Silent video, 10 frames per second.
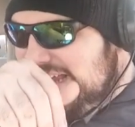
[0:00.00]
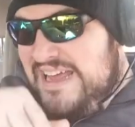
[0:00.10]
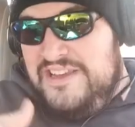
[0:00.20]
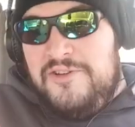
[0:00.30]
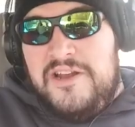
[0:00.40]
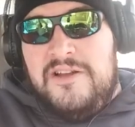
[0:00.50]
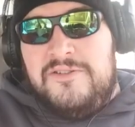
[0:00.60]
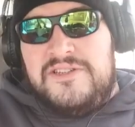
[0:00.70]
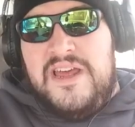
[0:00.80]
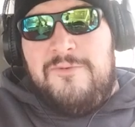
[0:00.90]
And you can
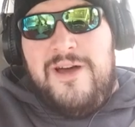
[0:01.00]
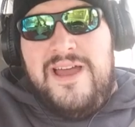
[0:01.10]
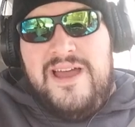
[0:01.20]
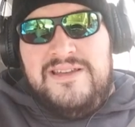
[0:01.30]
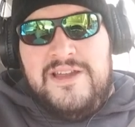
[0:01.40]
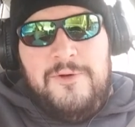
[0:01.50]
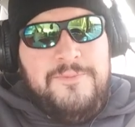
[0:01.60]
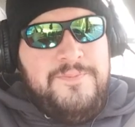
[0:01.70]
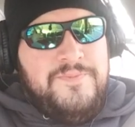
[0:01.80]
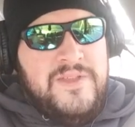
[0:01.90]
understand why
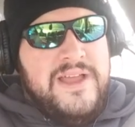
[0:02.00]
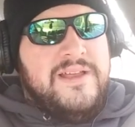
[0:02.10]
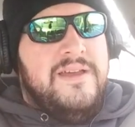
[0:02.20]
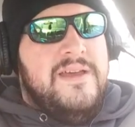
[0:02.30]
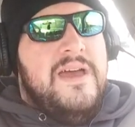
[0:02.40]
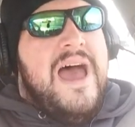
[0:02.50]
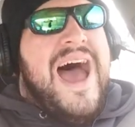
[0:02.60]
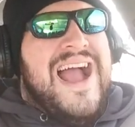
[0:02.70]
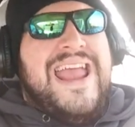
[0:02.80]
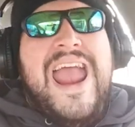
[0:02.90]

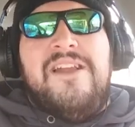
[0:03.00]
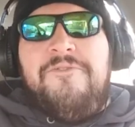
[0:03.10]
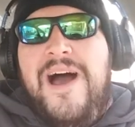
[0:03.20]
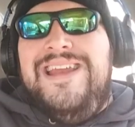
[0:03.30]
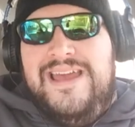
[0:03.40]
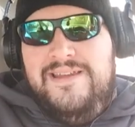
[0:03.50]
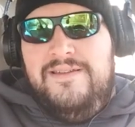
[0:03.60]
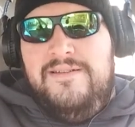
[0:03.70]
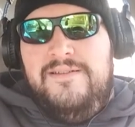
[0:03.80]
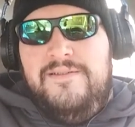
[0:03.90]
I can't find it.
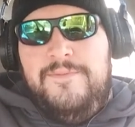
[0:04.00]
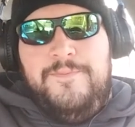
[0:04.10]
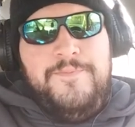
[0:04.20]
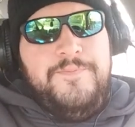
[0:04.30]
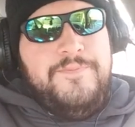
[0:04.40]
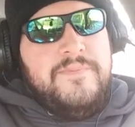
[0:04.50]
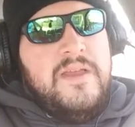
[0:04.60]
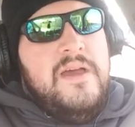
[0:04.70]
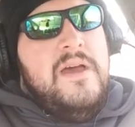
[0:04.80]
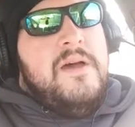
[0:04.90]

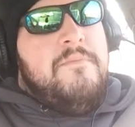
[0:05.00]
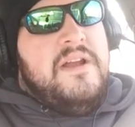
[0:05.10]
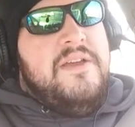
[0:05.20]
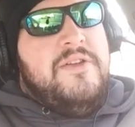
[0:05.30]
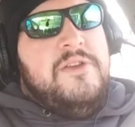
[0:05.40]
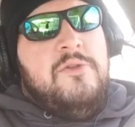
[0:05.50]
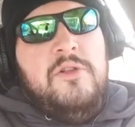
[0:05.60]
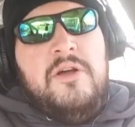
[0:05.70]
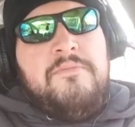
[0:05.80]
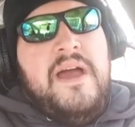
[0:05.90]
But even you
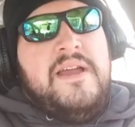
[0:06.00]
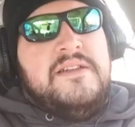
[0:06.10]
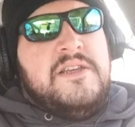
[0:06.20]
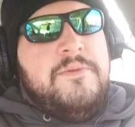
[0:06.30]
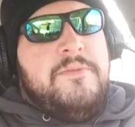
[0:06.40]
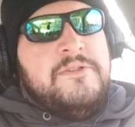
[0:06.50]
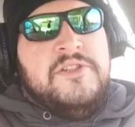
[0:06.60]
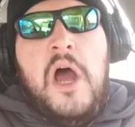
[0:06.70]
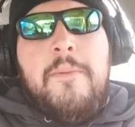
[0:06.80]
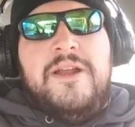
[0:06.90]
look back at some of the most
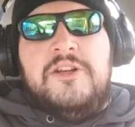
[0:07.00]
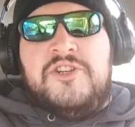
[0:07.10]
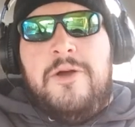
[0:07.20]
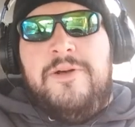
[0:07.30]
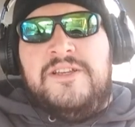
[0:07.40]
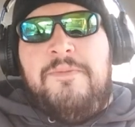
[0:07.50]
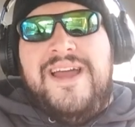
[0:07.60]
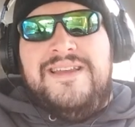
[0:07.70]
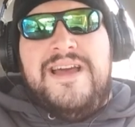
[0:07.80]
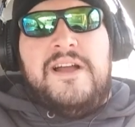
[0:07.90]
dominant showings
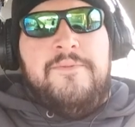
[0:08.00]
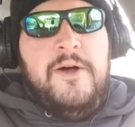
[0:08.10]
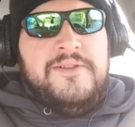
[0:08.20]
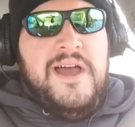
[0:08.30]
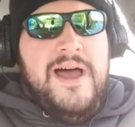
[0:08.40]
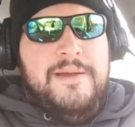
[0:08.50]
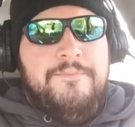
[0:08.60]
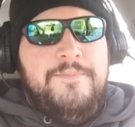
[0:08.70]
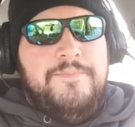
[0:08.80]
by a deck of all time.